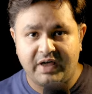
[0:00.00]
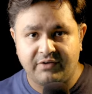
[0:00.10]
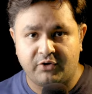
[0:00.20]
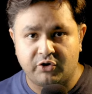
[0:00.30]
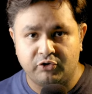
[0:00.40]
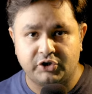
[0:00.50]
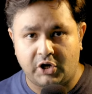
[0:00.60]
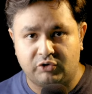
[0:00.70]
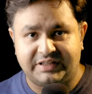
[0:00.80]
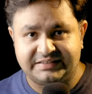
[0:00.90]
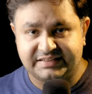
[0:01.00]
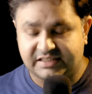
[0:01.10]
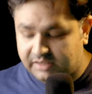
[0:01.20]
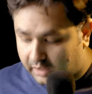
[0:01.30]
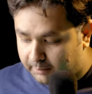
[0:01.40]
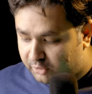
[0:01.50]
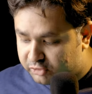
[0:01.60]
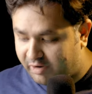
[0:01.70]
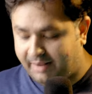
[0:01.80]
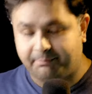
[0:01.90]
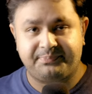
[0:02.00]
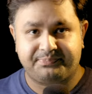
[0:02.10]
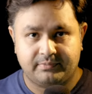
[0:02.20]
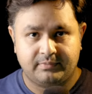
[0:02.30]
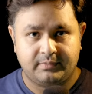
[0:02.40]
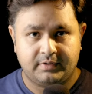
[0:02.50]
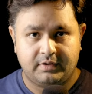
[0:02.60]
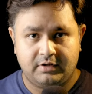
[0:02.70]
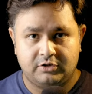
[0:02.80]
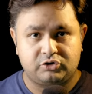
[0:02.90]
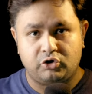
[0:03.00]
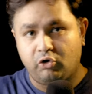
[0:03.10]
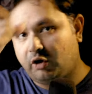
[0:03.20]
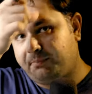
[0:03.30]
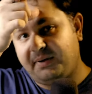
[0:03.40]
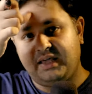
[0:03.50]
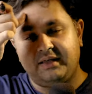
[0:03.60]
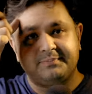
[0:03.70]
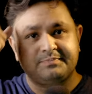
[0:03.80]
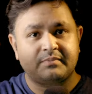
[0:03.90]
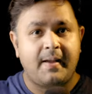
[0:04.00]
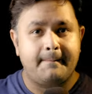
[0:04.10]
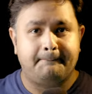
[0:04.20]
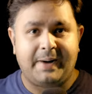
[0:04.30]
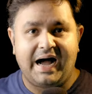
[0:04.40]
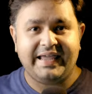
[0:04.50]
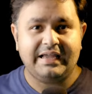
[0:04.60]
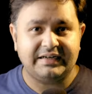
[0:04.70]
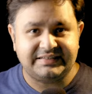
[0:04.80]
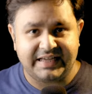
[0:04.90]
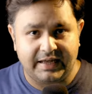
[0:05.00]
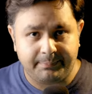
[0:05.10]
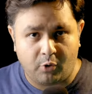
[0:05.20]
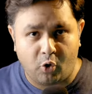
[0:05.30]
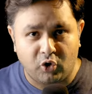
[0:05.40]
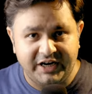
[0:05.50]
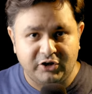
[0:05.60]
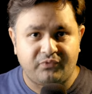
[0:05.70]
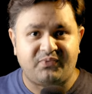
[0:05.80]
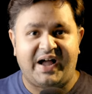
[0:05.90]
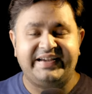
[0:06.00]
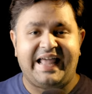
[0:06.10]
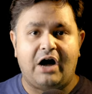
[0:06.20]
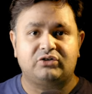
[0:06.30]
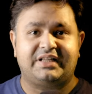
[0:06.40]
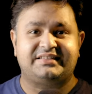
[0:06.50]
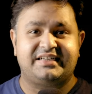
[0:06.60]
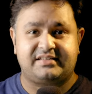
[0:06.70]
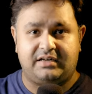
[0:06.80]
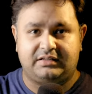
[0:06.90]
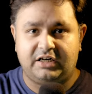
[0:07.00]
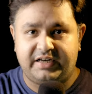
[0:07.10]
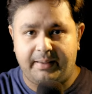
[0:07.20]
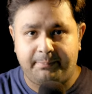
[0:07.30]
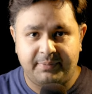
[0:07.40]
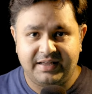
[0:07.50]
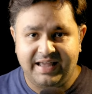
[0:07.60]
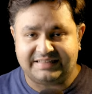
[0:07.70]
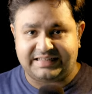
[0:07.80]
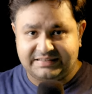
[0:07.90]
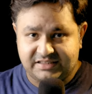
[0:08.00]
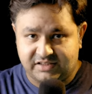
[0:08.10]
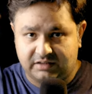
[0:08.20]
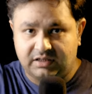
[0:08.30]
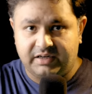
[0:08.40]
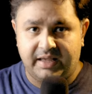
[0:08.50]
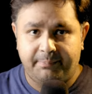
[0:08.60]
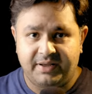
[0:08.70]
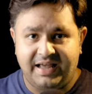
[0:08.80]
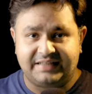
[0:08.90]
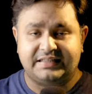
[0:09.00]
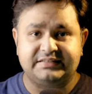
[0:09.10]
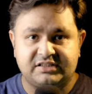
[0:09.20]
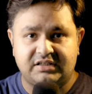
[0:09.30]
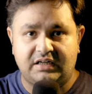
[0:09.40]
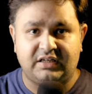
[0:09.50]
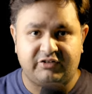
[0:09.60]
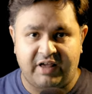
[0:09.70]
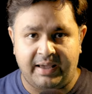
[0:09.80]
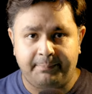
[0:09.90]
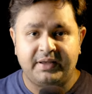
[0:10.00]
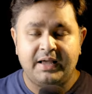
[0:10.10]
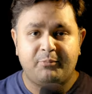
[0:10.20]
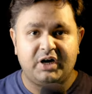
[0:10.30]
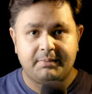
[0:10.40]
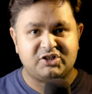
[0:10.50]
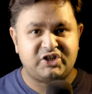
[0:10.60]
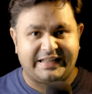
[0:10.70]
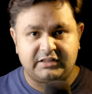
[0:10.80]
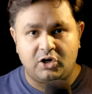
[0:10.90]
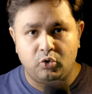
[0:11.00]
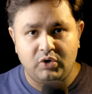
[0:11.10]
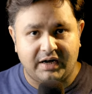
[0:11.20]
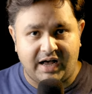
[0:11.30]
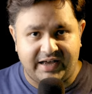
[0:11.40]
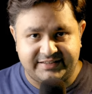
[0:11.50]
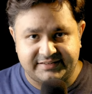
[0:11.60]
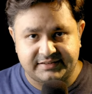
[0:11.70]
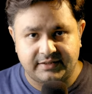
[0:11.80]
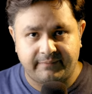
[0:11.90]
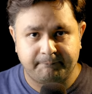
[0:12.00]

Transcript: way for you to know that this is not a bull trap. So you could be buying a dip only to find out that there's another dip, and then there's another dip, and then there's another dip, pretty much like the Luna guys.